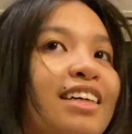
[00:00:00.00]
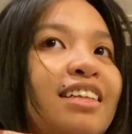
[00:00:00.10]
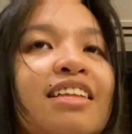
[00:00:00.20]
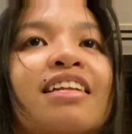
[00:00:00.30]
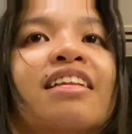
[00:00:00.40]

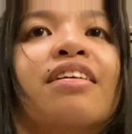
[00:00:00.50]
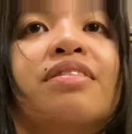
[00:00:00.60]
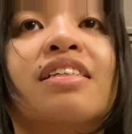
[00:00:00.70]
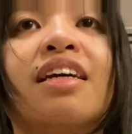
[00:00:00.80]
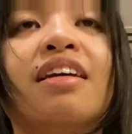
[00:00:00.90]
holder
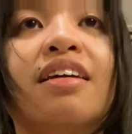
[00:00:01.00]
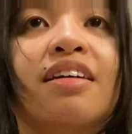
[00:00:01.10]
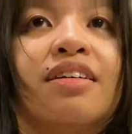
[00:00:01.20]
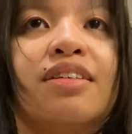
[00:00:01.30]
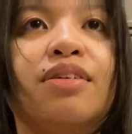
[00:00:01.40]
for the
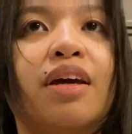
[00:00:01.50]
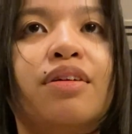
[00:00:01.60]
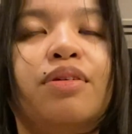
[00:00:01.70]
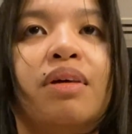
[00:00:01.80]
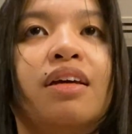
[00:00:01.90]
other
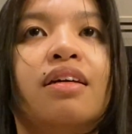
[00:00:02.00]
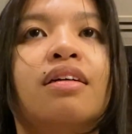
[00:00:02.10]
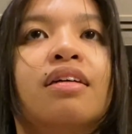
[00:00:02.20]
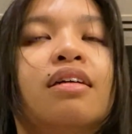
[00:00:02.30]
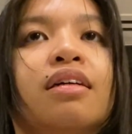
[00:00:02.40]

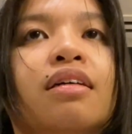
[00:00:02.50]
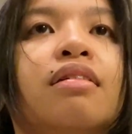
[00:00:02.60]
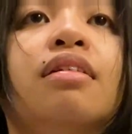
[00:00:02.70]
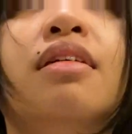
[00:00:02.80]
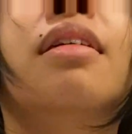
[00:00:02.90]
ends
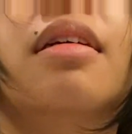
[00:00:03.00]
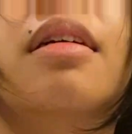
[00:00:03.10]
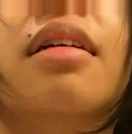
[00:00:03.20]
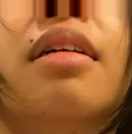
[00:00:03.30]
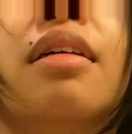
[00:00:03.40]
of where I
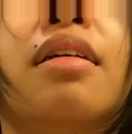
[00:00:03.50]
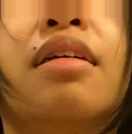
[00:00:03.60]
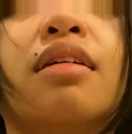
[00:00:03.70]
cut.